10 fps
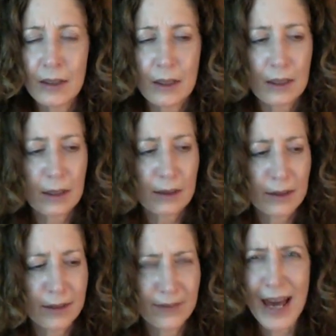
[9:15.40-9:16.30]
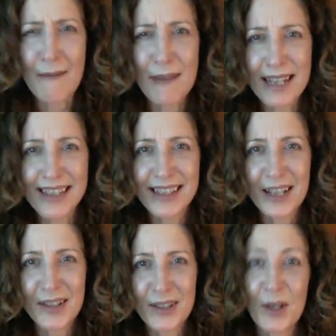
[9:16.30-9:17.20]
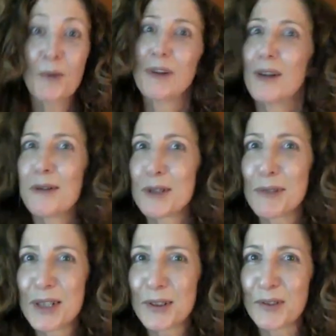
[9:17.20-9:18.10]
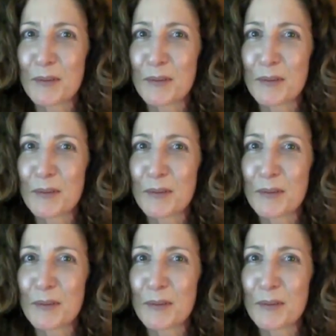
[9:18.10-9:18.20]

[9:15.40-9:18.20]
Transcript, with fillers: uh, if that makes sense you know we're always reaching for